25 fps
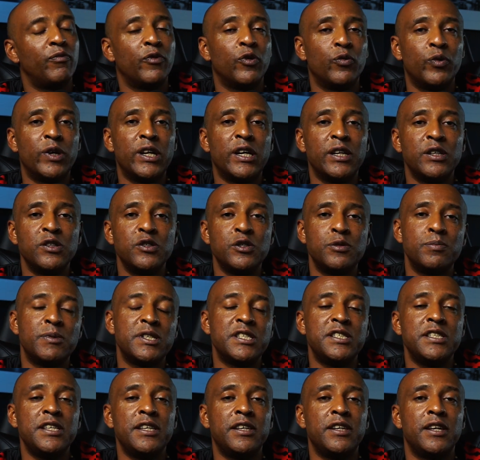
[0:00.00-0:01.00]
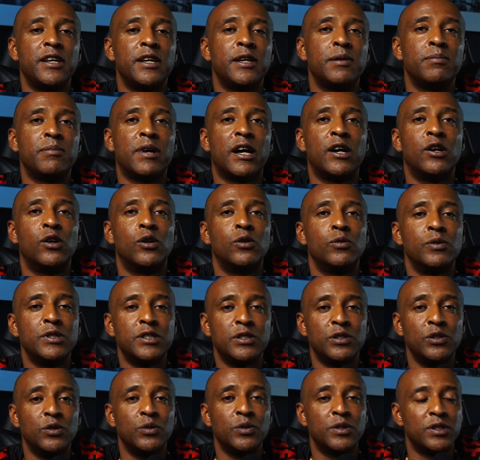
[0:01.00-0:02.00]
when I use my ZCAM, I
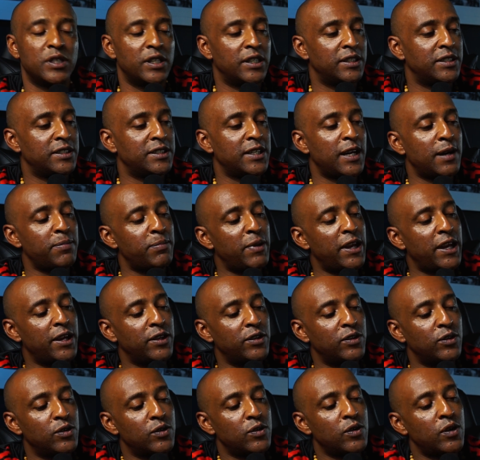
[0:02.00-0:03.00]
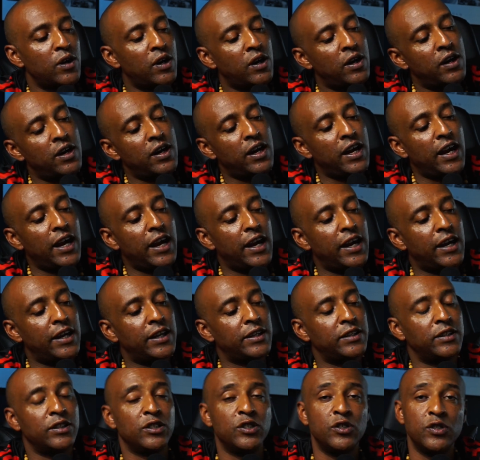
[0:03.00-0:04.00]
always use a top handle
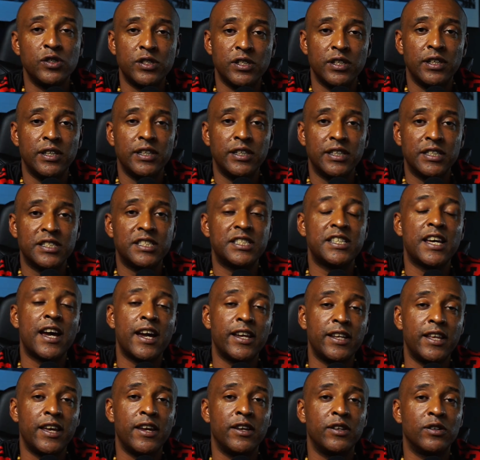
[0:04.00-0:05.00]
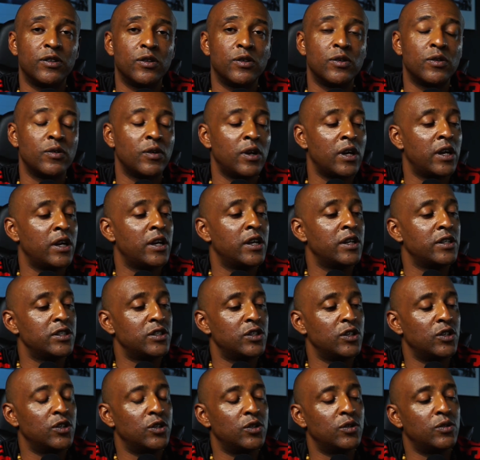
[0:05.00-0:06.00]
and usually a side handle.
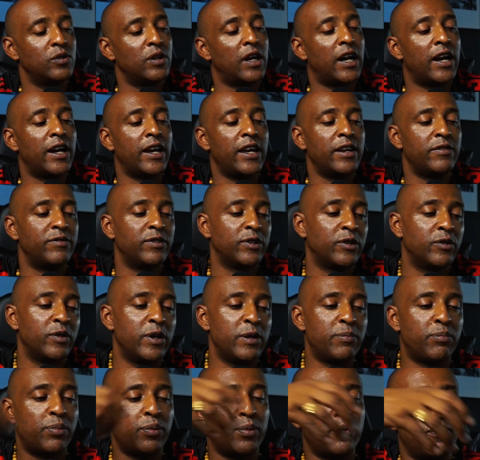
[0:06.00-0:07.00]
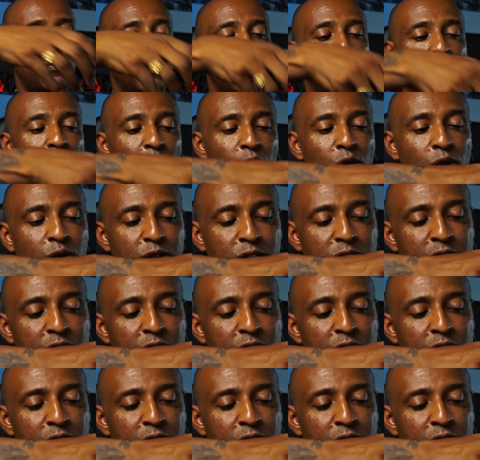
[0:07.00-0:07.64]
So I have a grip on